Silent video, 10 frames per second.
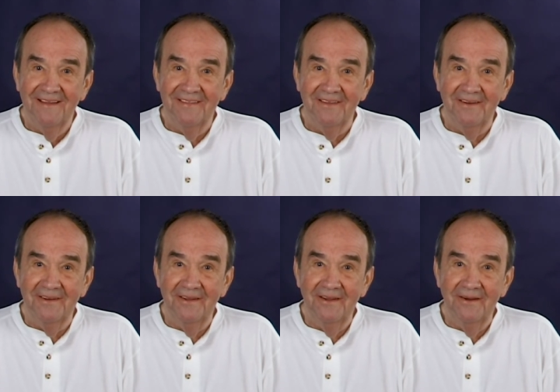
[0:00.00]
that
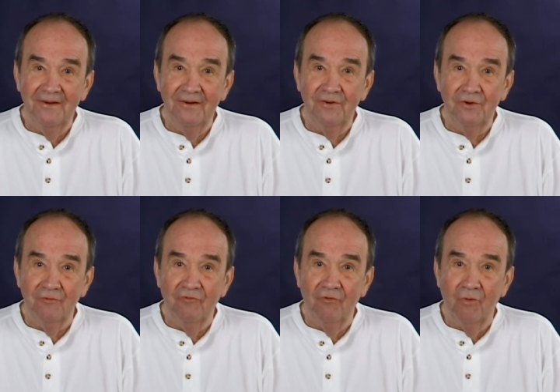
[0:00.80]

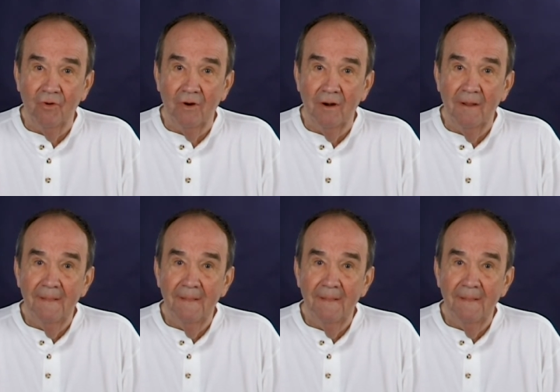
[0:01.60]
heretofore